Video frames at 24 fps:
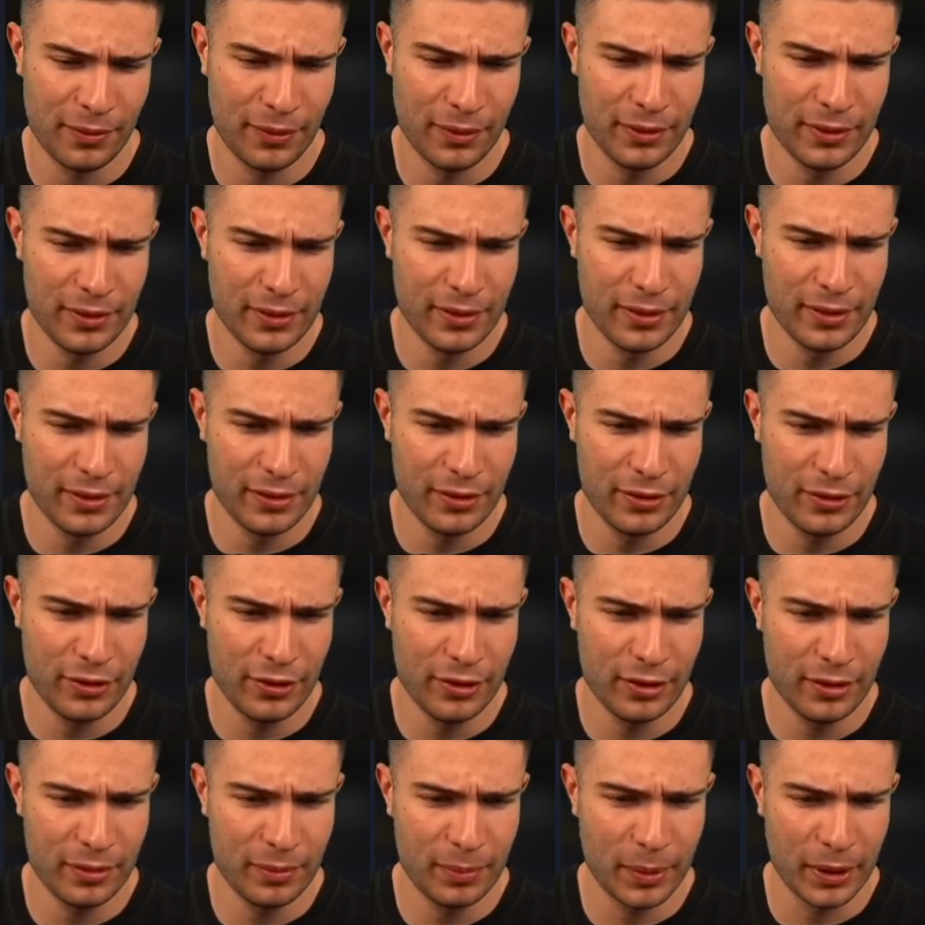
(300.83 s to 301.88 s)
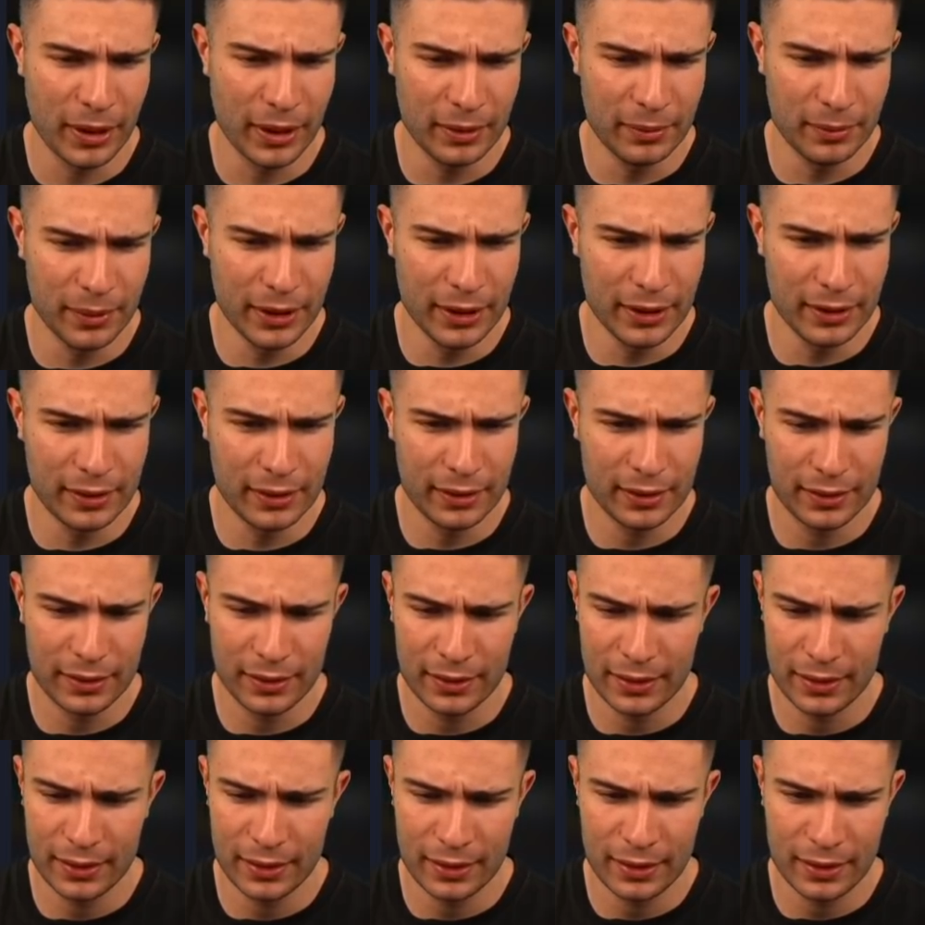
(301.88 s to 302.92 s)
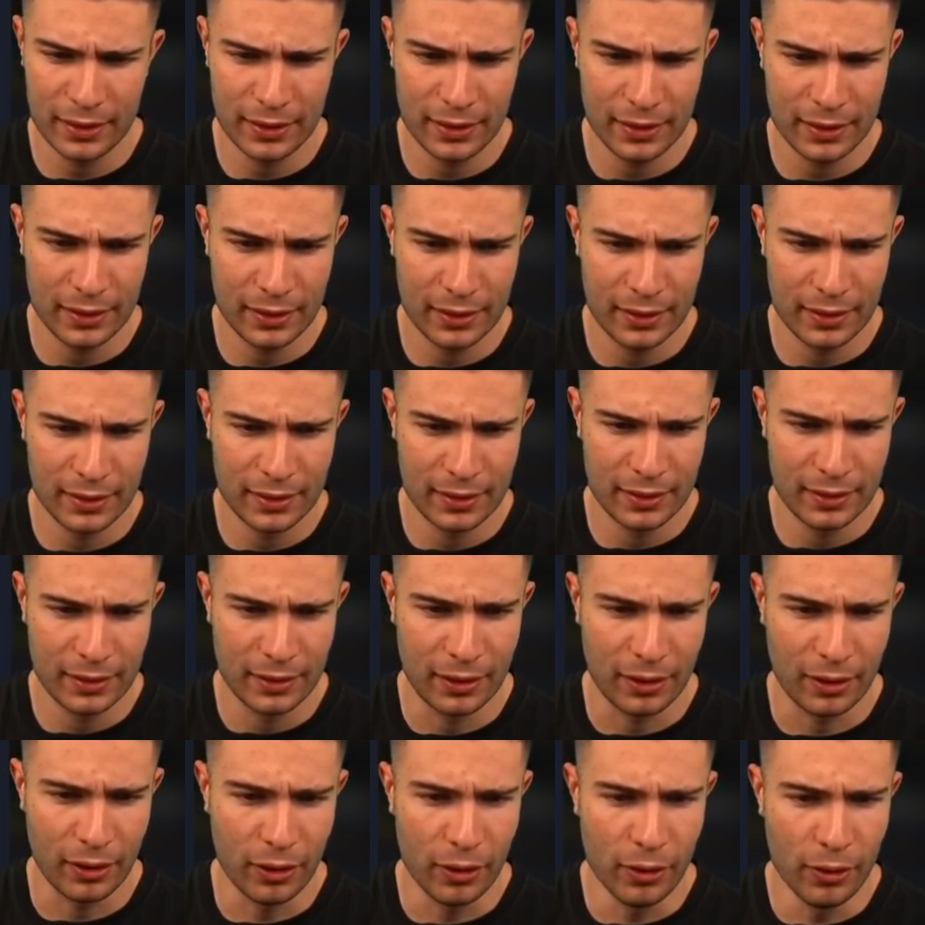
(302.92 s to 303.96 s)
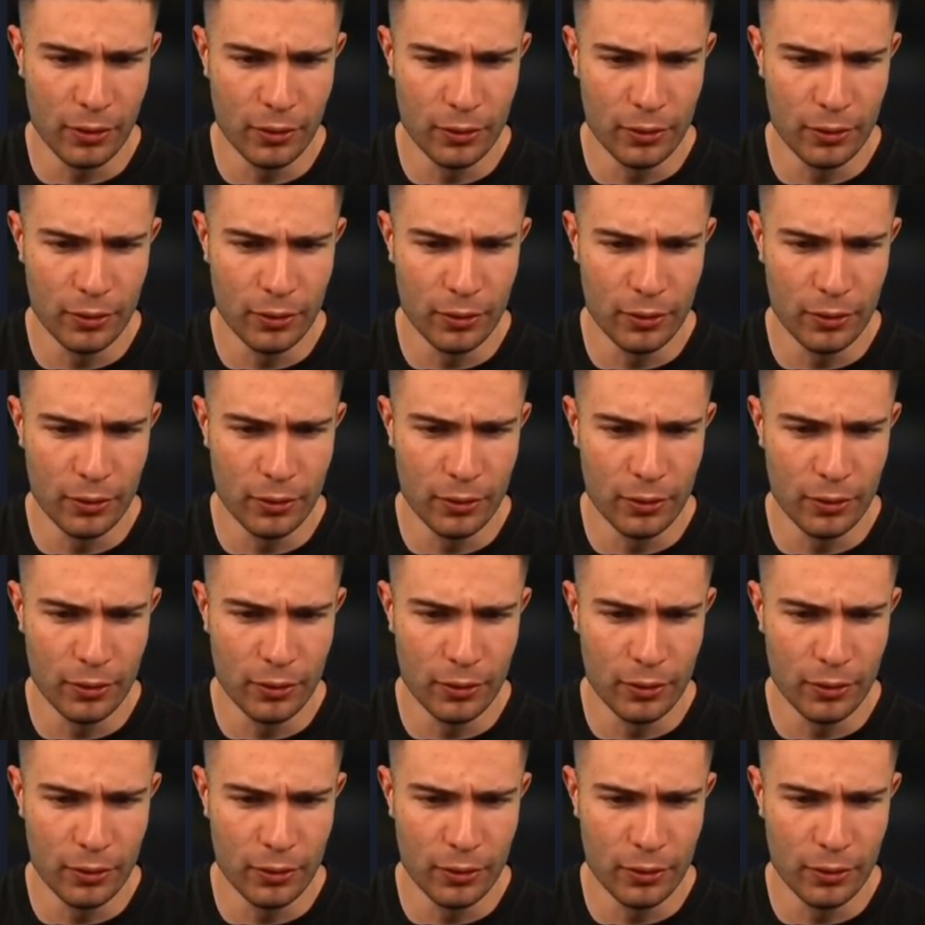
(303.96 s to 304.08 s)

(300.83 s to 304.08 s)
Is this shit buy, mate? Hello?